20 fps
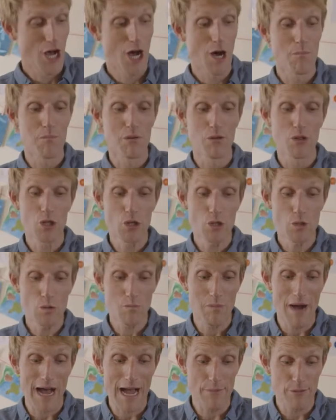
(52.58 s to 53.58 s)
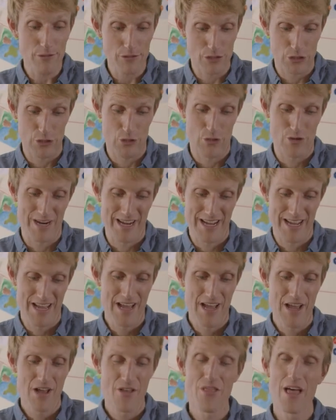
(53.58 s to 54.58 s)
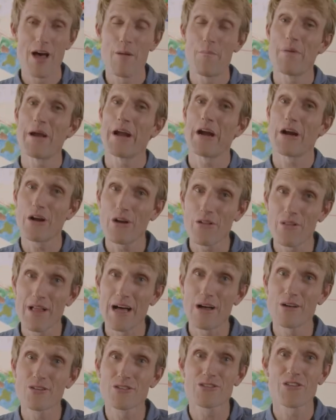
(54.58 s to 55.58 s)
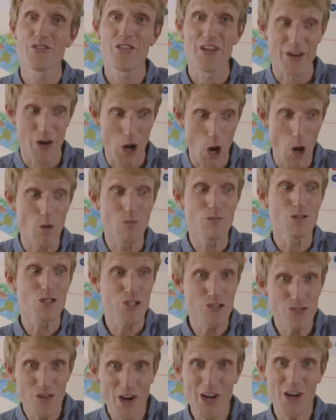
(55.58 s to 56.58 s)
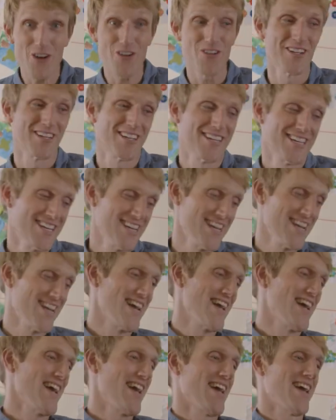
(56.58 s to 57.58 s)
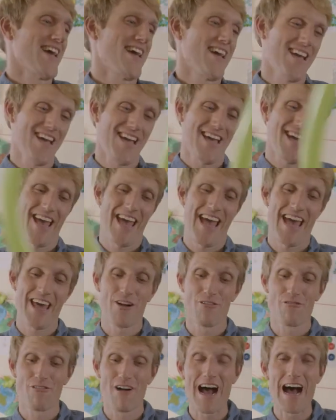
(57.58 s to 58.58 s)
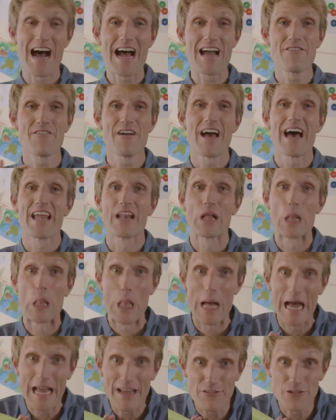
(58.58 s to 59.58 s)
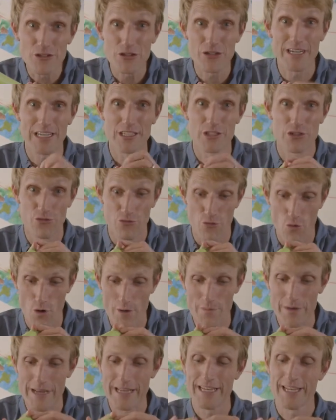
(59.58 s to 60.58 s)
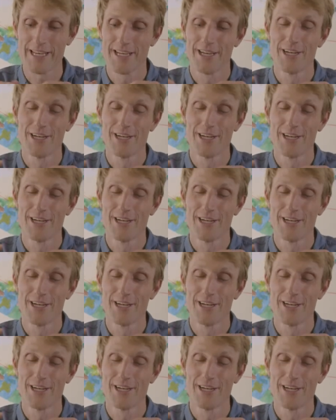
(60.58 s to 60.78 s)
a balloon Bible story that parallels their own struggle and arrive at a life-transforming